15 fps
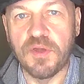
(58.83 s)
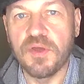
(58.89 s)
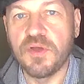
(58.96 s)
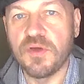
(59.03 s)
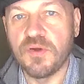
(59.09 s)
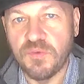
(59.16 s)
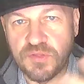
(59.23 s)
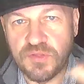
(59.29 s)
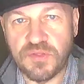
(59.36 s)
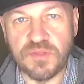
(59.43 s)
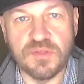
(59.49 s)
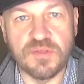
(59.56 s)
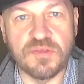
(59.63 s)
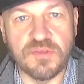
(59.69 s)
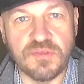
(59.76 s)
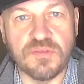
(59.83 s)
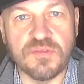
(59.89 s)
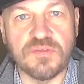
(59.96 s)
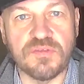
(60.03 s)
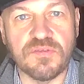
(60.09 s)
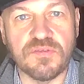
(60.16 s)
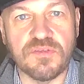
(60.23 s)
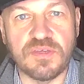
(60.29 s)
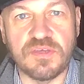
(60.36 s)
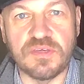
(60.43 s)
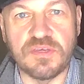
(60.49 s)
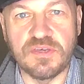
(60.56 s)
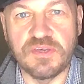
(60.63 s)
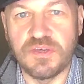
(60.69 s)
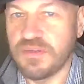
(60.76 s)
which is
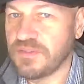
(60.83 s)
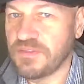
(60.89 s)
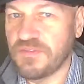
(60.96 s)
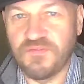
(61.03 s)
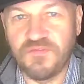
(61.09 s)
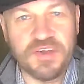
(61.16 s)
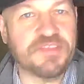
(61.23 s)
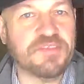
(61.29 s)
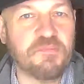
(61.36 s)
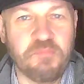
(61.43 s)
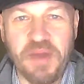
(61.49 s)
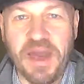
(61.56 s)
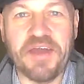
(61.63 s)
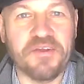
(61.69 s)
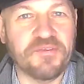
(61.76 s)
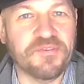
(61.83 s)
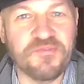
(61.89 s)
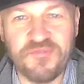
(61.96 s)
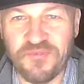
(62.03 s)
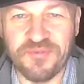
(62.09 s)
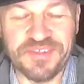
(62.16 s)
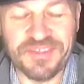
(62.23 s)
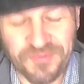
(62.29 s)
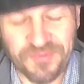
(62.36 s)
the fight, the battle, the journey that we're